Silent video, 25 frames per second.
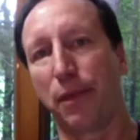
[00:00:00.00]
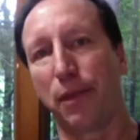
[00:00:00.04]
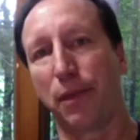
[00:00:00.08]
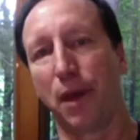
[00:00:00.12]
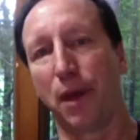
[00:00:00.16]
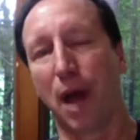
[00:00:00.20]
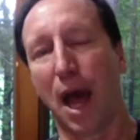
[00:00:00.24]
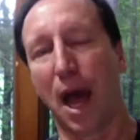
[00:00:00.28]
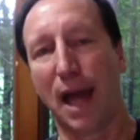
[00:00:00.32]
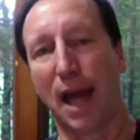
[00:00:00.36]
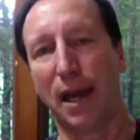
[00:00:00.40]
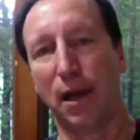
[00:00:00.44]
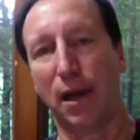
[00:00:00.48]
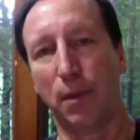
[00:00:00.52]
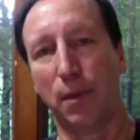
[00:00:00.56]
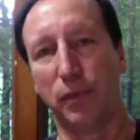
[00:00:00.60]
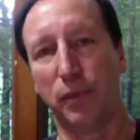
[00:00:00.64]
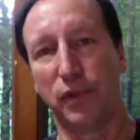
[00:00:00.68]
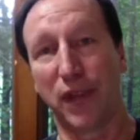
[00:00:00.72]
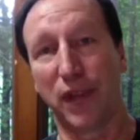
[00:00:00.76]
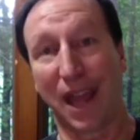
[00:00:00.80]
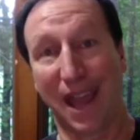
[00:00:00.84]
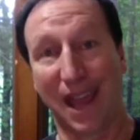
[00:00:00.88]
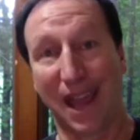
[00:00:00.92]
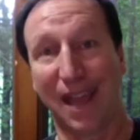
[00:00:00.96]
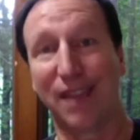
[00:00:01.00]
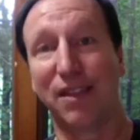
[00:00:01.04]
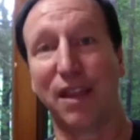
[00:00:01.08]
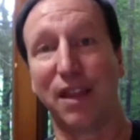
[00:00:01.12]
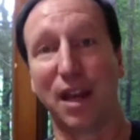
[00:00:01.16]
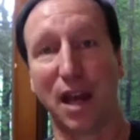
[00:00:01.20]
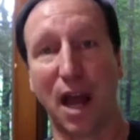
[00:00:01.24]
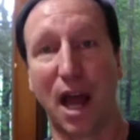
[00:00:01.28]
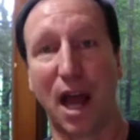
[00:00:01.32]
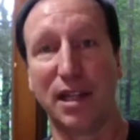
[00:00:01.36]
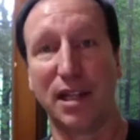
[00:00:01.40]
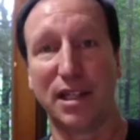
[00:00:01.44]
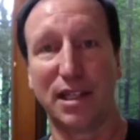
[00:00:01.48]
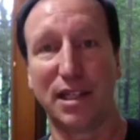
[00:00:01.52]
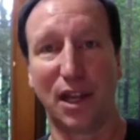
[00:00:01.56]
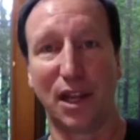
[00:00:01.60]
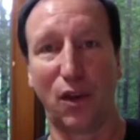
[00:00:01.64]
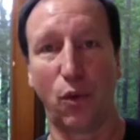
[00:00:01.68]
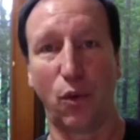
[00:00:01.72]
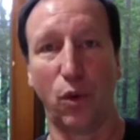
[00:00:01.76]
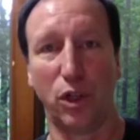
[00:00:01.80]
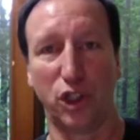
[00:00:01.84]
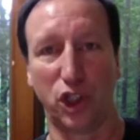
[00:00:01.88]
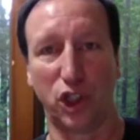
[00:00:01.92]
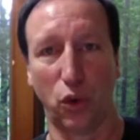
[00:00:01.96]
items and the
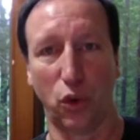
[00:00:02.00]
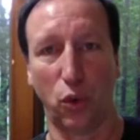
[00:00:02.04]
non-sequential